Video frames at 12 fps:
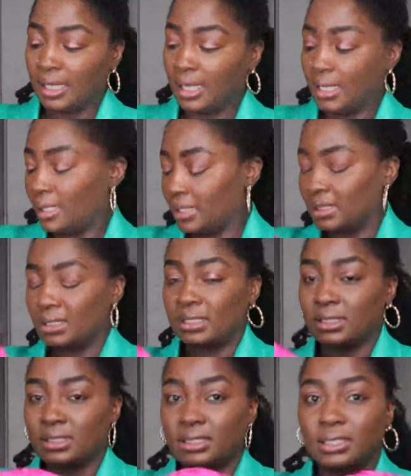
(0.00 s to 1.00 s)
And this
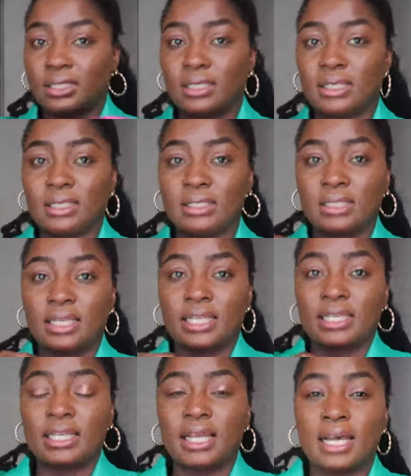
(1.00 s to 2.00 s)
is, it's
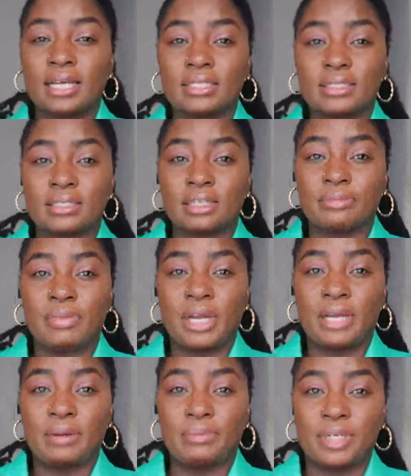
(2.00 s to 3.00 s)
like, it has a
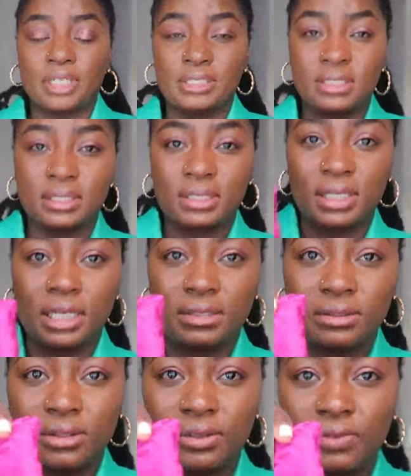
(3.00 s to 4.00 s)
pattern, I
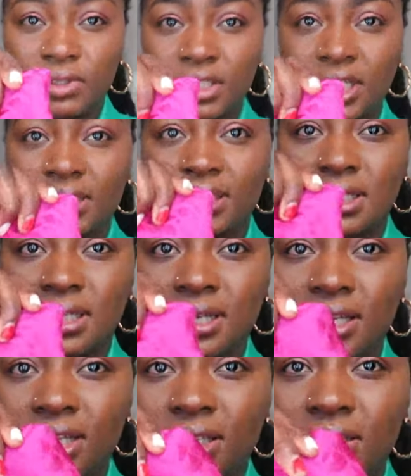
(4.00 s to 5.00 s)
don't know if it, yes,
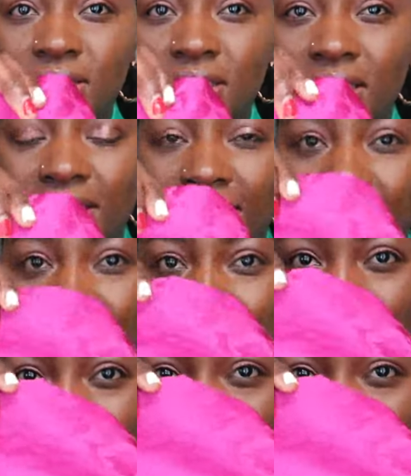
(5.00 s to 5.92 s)
you see, it has like a